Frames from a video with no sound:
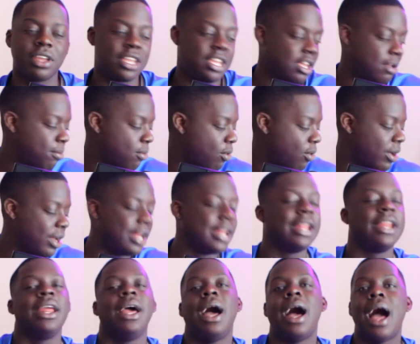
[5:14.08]
keyboard,
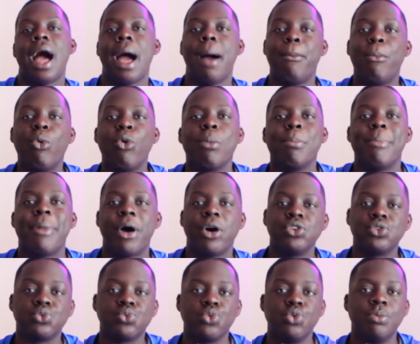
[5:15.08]
and then I have more
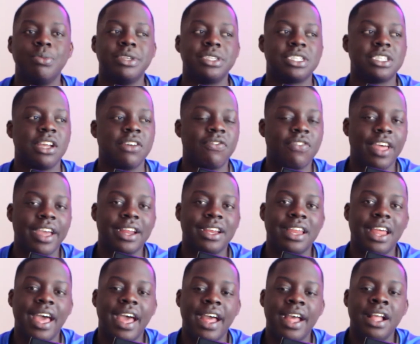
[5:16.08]
mouse room and stuff like
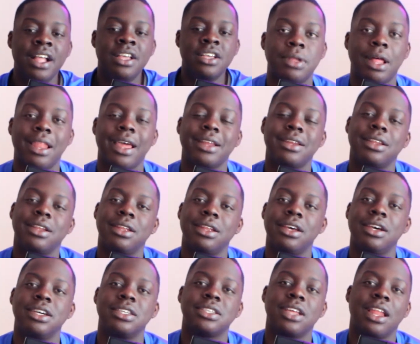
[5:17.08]
that. I like the
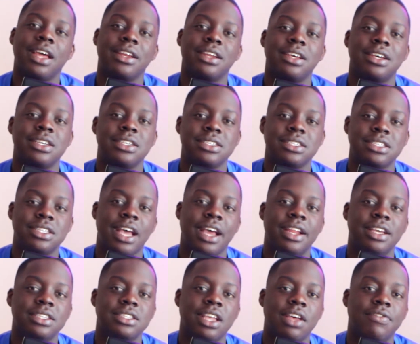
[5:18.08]
looks, I like the
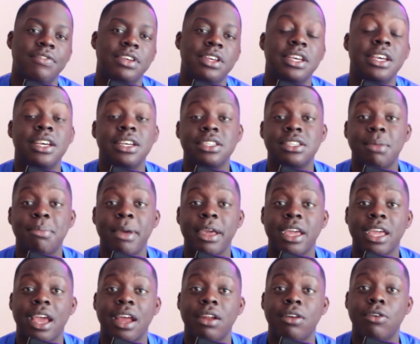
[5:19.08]
aesthetics of it. It is a
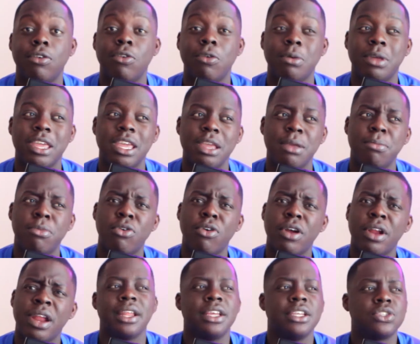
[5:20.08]
mechanical
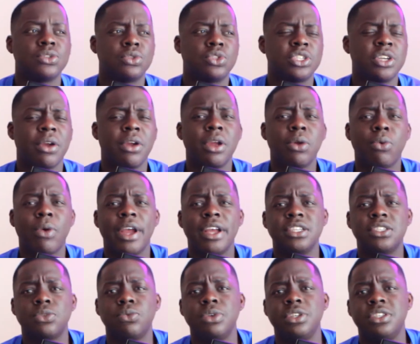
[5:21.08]
keyboard. It's cherry red
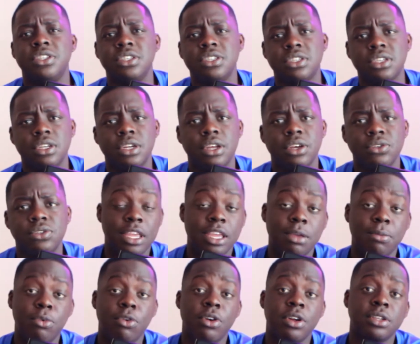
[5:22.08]
switches in those
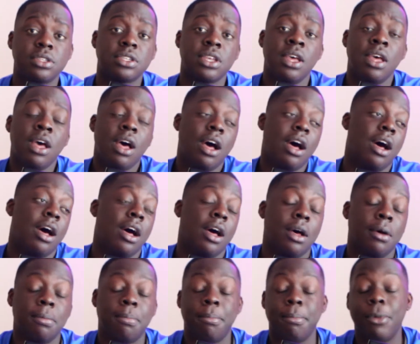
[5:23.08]
keyboards.
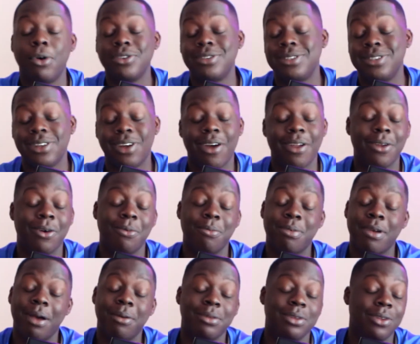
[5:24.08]
Most of y'all
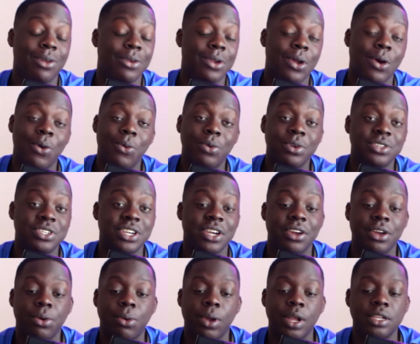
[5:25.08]
probably don't know what
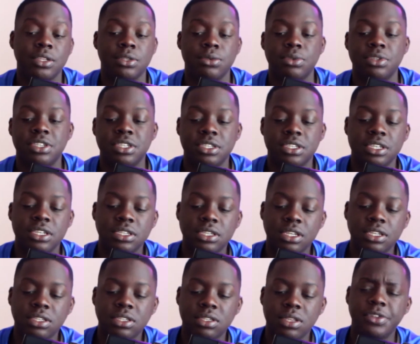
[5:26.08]
cherry red switches is.
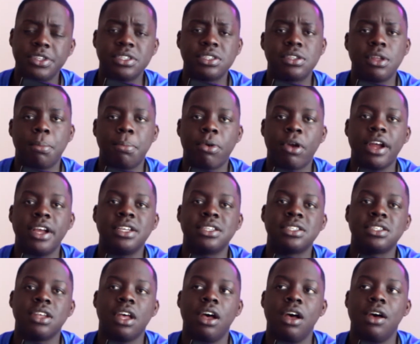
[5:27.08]
It's just the
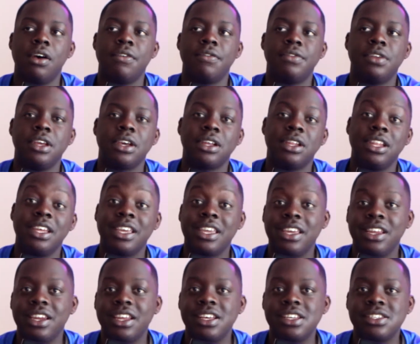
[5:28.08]
press of the
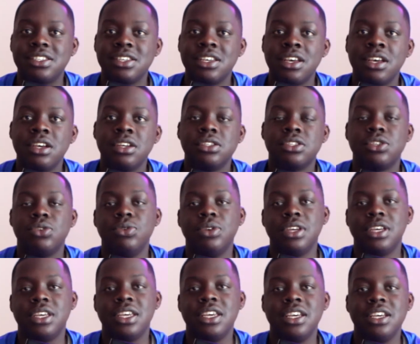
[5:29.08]
clickiness to the
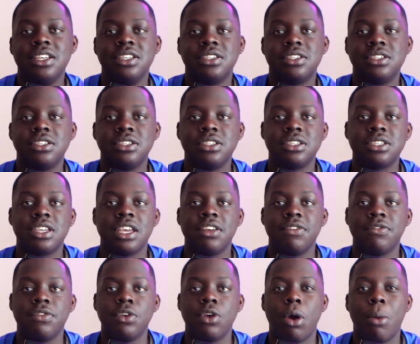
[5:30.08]
keys to just
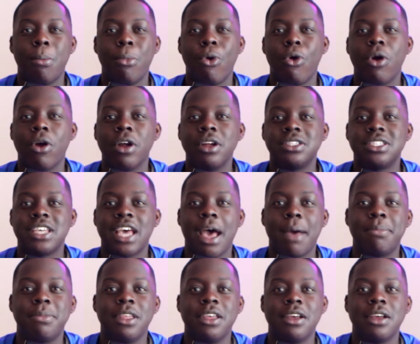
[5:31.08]
give you a more
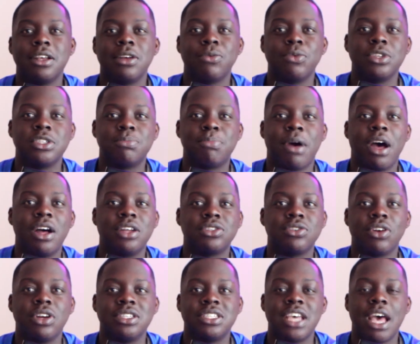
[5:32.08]
taptic response
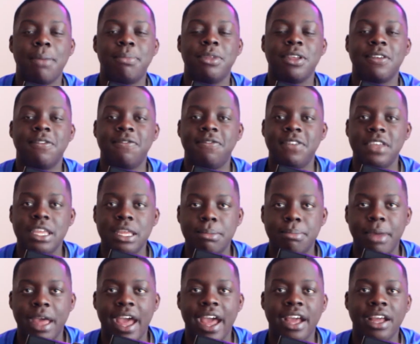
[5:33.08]
or a taptic
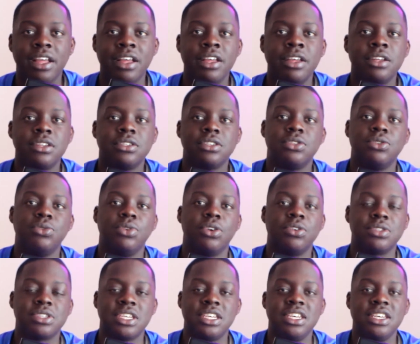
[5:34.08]
feedback to
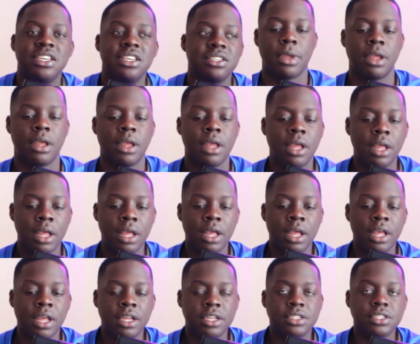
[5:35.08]
those keys.
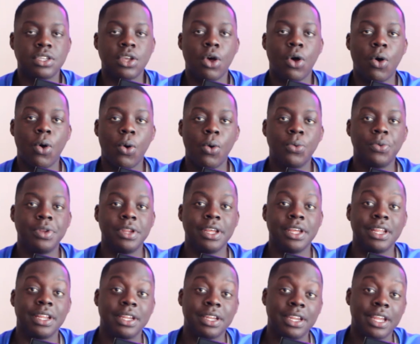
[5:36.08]
So
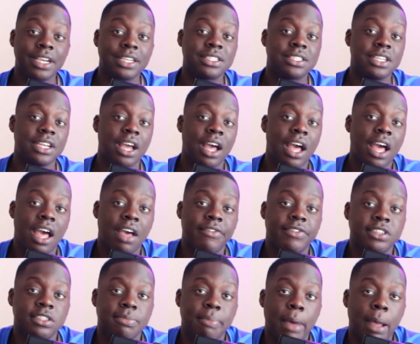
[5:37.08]
the next thing I have
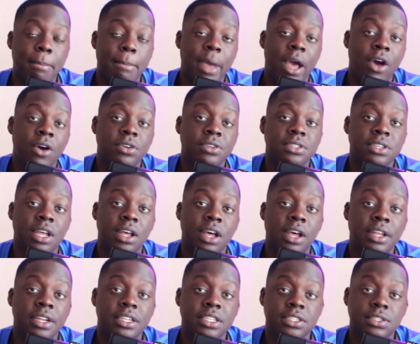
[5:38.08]
is my mouse.
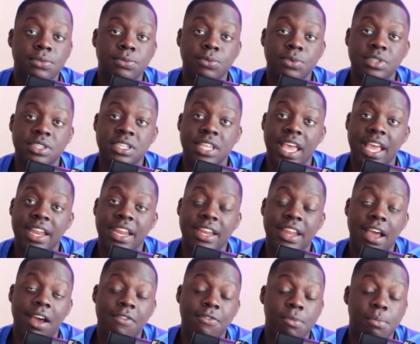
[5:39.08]
This was handed
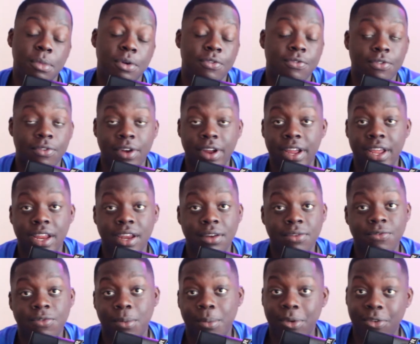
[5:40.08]
down from a friend.
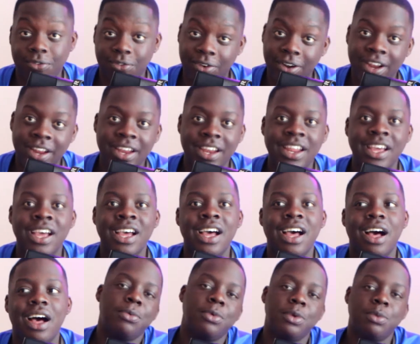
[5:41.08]

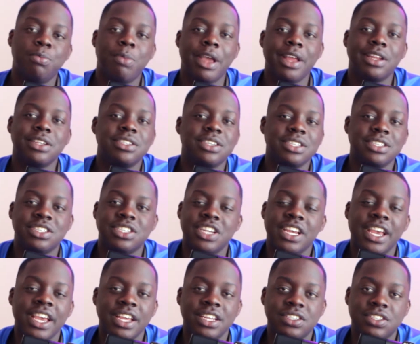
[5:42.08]
We made an
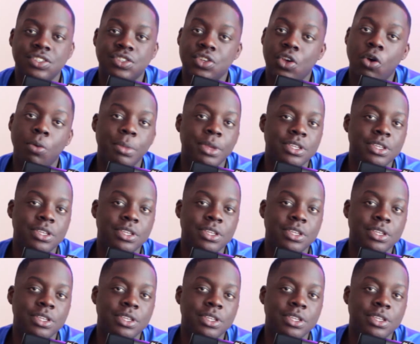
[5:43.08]
exchange. He told me